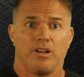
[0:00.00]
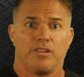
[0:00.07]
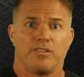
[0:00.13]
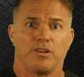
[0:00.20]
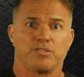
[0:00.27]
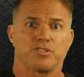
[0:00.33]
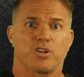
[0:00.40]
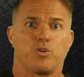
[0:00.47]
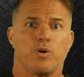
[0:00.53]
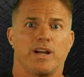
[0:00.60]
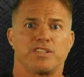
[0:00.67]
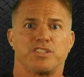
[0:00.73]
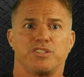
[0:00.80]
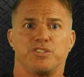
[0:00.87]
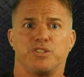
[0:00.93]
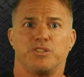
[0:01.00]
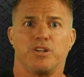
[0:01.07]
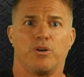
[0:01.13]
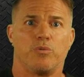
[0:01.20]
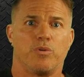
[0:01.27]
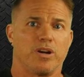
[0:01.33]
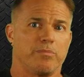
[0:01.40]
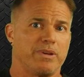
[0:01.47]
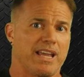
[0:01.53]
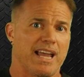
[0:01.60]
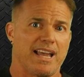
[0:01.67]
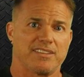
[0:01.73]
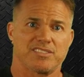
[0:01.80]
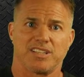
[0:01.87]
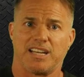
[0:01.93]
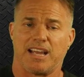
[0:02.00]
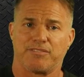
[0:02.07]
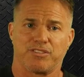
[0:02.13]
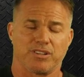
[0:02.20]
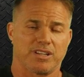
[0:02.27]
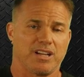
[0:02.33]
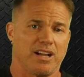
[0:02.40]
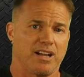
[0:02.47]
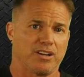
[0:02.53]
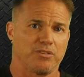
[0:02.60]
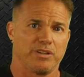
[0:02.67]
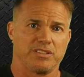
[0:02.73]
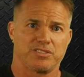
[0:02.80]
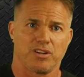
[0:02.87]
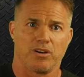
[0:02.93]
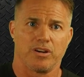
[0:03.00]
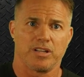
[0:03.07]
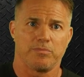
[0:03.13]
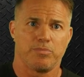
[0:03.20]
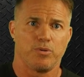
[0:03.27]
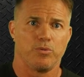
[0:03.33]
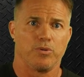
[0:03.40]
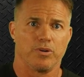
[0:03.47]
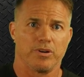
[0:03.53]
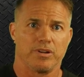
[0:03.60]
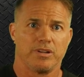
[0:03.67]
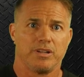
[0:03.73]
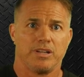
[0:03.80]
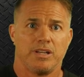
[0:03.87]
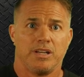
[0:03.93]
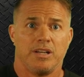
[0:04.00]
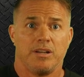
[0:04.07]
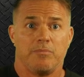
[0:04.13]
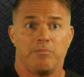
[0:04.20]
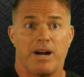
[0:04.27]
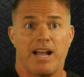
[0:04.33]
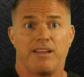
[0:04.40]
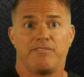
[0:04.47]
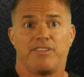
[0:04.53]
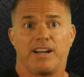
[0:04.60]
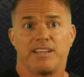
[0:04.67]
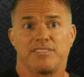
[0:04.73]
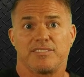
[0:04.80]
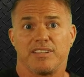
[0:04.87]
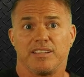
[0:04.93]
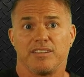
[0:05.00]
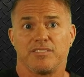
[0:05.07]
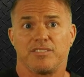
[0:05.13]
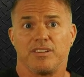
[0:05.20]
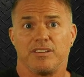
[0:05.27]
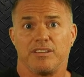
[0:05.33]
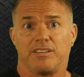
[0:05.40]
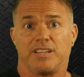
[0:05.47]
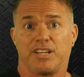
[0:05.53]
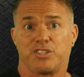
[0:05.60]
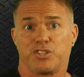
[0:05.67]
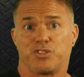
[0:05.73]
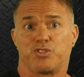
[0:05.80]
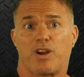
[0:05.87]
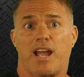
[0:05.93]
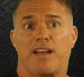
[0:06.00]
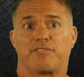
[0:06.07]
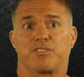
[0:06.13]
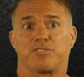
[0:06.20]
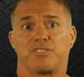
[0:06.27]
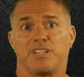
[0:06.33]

Those are questions you don't want to be asking after the concrete's already poured. My advice is, get your drafters